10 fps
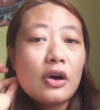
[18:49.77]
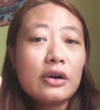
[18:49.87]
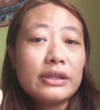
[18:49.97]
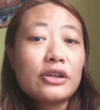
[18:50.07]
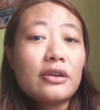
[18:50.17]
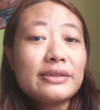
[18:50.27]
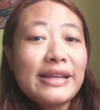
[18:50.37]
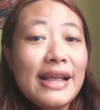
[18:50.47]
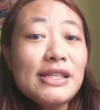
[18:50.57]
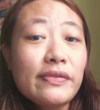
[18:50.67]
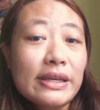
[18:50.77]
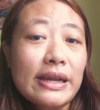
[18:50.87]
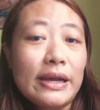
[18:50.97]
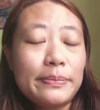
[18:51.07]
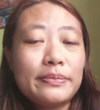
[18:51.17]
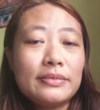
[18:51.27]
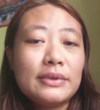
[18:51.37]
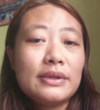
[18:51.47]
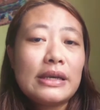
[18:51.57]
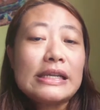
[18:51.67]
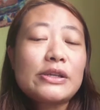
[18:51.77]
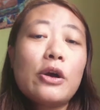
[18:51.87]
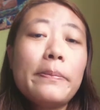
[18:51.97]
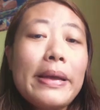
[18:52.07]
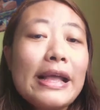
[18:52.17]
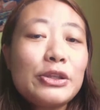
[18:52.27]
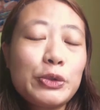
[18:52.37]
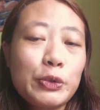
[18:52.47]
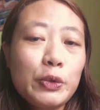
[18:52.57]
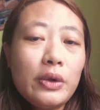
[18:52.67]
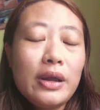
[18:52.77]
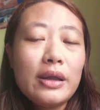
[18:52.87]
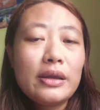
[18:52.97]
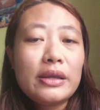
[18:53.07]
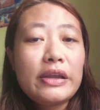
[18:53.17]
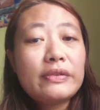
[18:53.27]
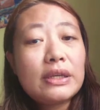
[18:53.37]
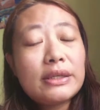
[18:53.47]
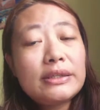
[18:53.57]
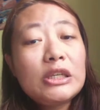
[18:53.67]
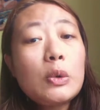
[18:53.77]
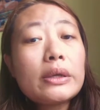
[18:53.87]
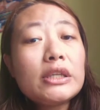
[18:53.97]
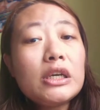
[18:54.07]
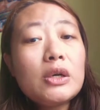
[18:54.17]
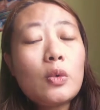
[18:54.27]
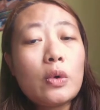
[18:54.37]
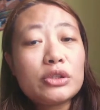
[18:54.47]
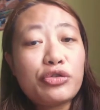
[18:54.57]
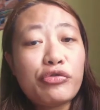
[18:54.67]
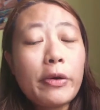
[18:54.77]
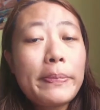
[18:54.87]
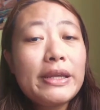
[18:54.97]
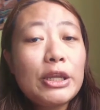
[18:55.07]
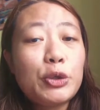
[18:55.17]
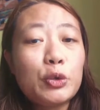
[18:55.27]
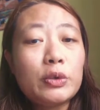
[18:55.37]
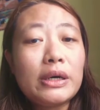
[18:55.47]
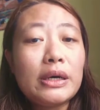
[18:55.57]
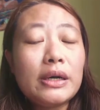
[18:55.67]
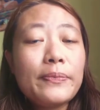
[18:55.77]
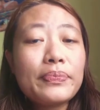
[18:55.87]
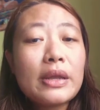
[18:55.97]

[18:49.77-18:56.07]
on the contents of the cup as compared to if the dirty water was dropping into a